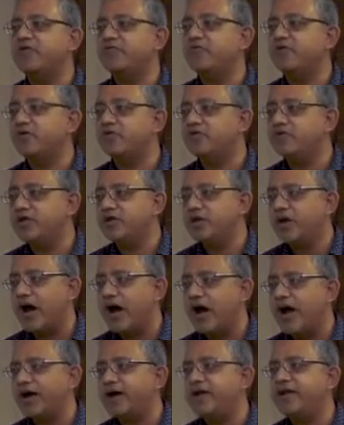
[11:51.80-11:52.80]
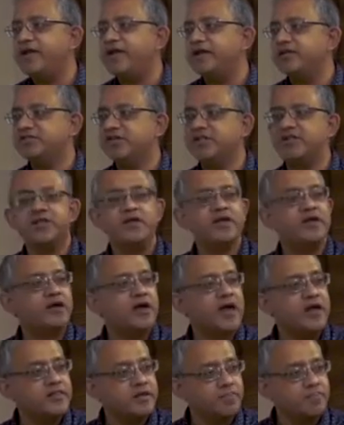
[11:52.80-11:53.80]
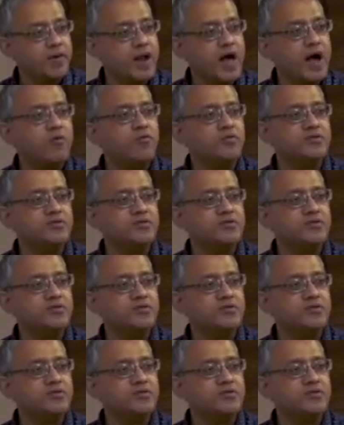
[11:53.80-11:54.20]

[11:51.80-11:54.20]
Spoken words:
over to the Iron Age and the plough